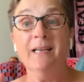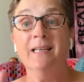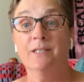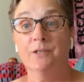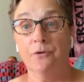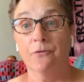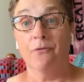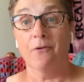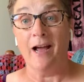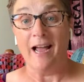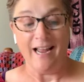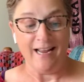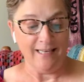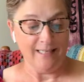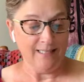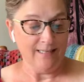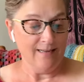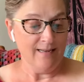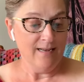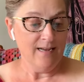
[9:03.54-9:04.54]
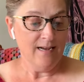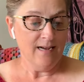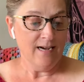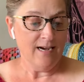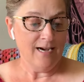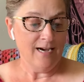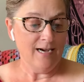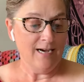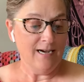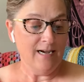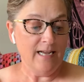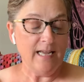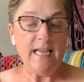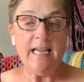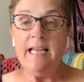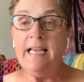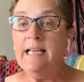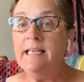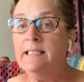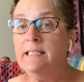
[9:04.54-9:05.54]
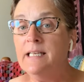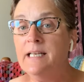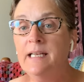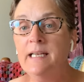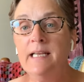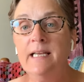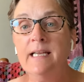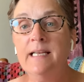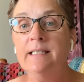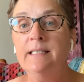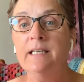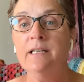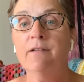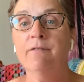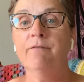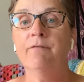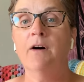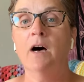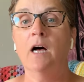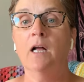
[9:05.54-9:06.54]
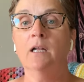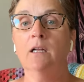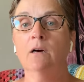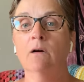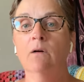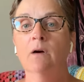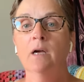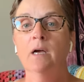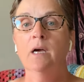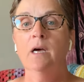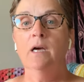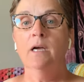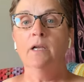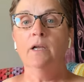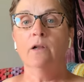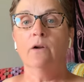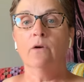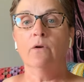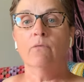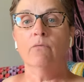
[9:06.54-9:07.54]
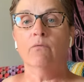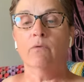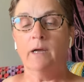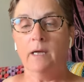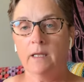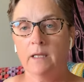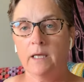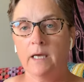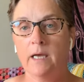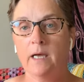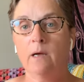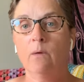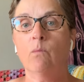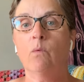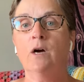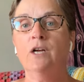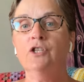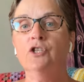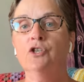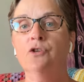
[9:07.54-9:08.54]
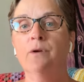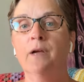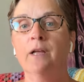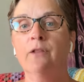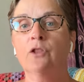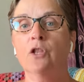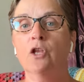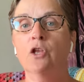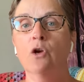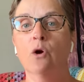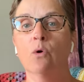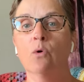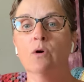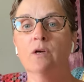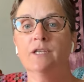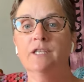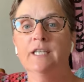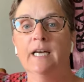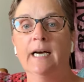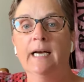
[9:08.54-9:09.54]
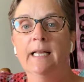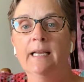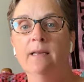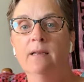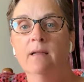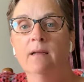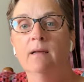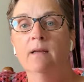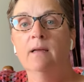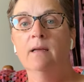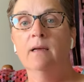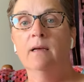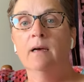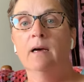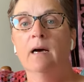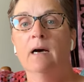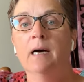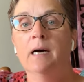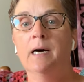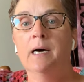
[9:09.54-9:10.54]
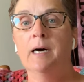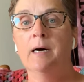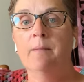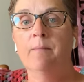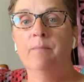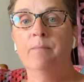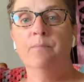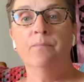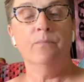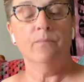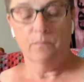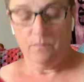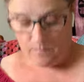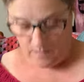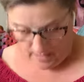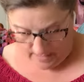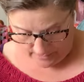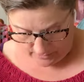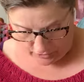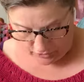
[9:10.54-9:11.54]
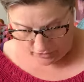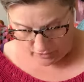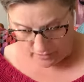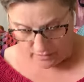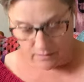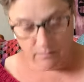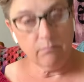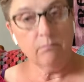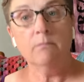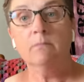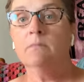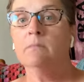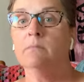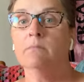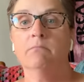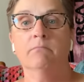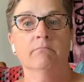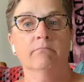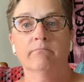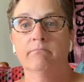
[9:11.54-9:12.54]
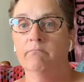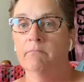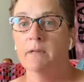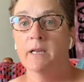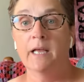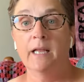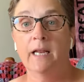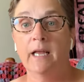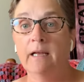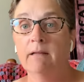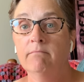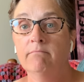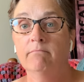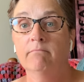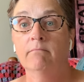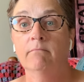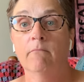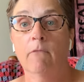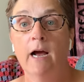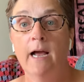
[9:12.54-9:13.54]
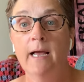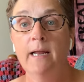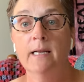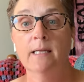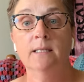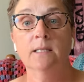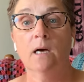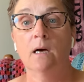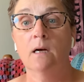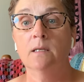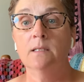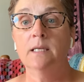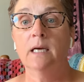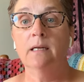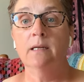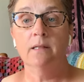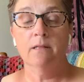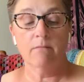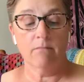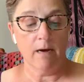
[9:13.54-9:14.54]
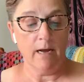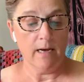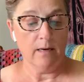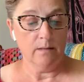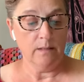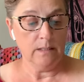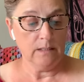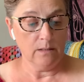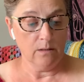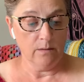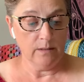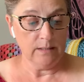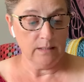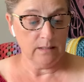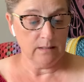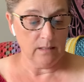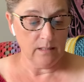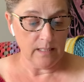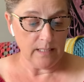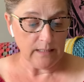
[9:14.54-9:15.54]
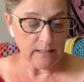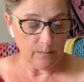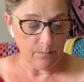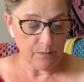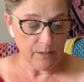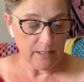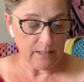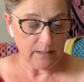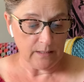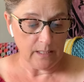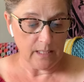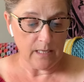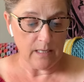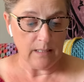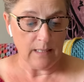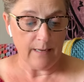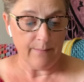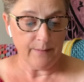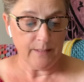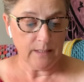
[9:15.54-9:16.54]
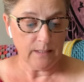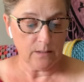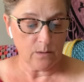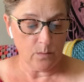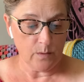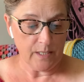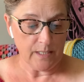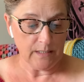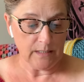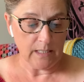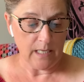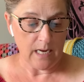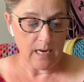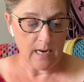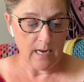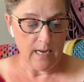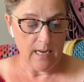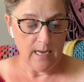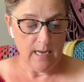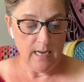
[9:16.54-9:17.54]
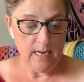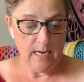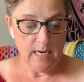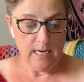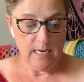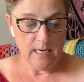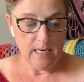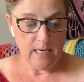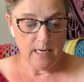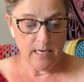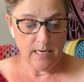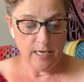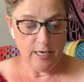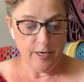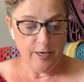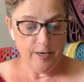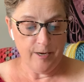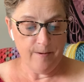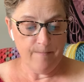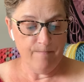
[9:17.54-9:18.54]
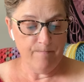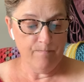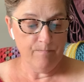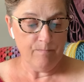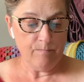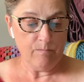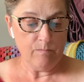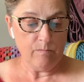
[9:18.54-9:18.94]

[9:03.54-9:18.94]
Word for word: is great. Uh, easy, easy to follow. You know, really, once you get the yoke done, um, it's just knitting, right? It's all done in the round, so it's easy peasy, lemon squeezy. Um,